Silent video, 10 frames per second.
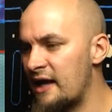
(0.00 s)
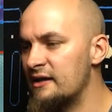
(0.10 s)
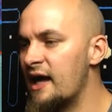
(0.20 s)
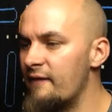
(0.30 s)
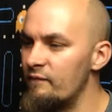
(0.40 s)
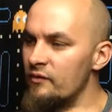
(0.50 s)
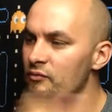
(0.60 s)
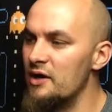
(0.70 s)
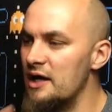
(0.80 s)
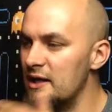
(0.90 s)
and that
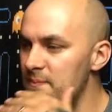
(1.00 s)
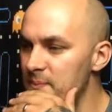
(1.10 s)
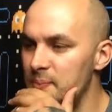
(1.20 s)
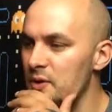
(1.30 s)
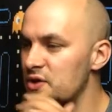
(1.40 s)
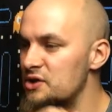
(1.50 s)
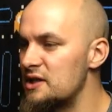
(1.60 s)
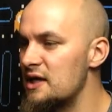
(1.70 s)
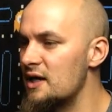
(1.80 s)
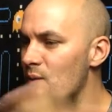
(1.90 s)
really pushed
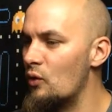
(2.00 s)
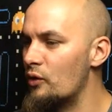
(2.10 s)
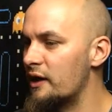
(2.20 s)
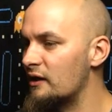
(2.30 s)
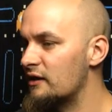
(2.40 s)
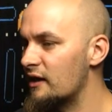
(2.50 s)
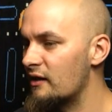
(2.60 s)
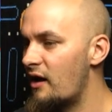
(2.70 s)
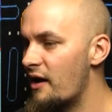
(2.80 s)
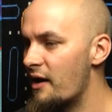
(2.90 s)
the walking thing
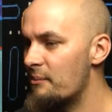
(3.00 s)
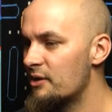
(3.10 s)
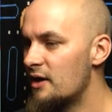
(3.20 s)
high up.